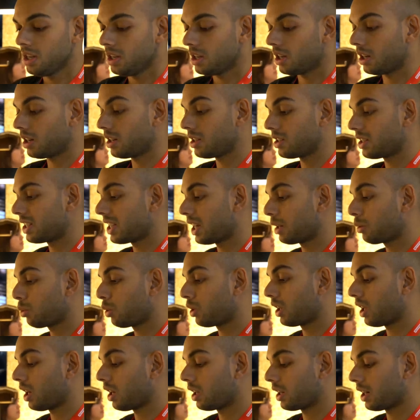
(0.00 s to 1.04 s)

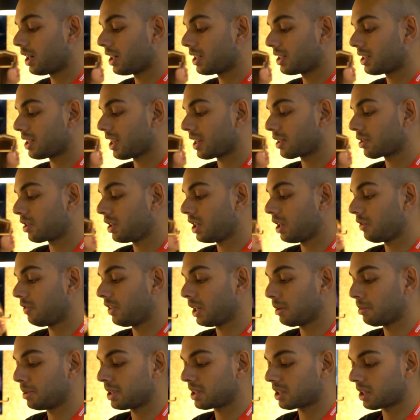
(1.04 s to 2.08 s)
Z1R and is actually
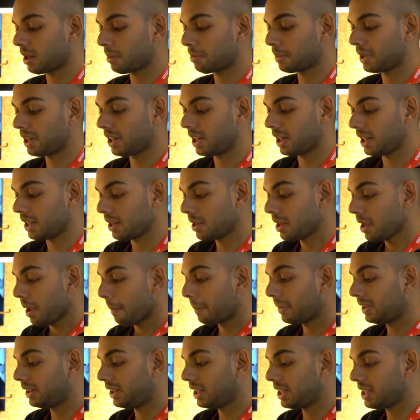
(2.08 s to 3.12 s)
available separately.
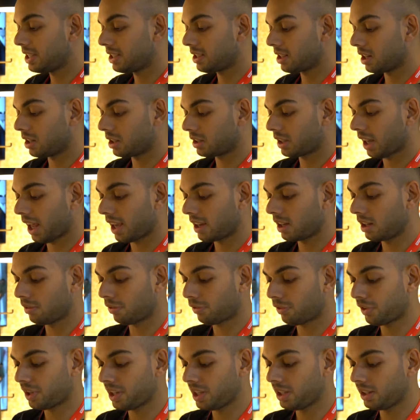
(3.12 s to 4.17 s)
But these are tangle
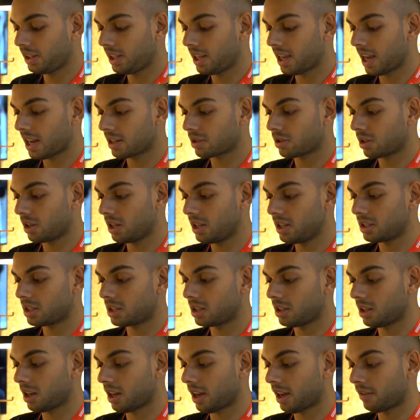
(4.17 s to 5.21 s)
free. They actually
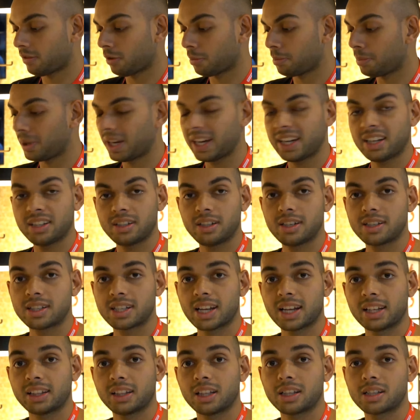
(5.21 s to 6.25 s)
have a braided
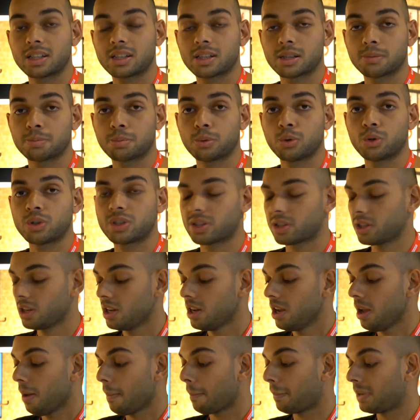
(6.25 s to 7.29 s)
design that supports
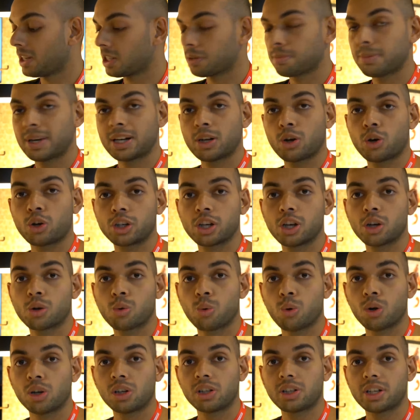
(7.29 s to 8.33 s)
much better audio
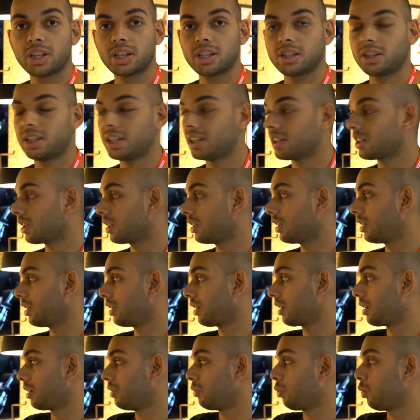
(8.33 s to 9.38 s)
quality than
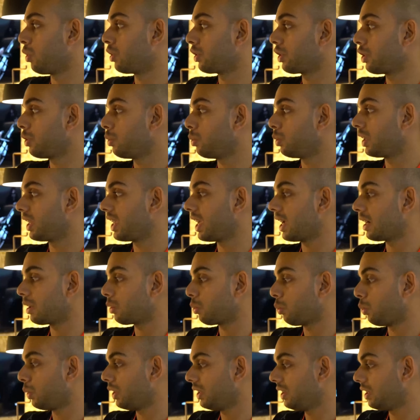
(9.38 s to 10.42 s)
what you would get
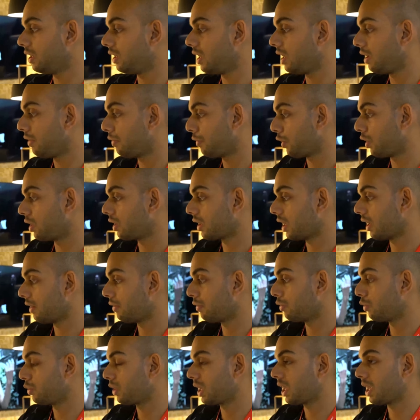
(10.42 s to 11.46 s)
with the default
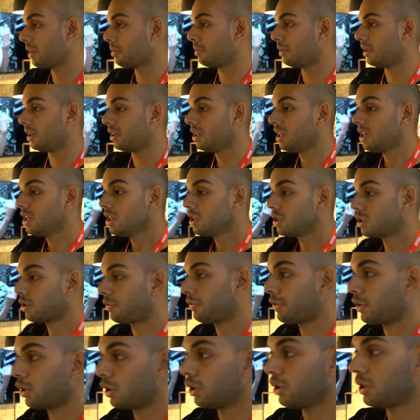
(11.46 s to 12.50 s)
headphone cable. So
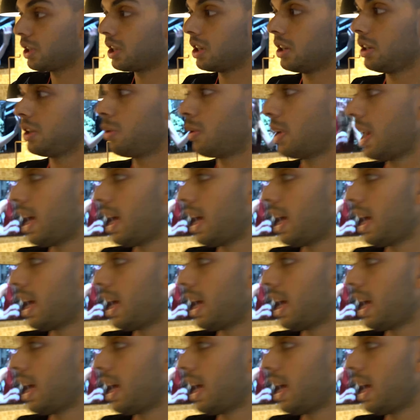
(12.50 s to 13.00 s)
if you look here, you'll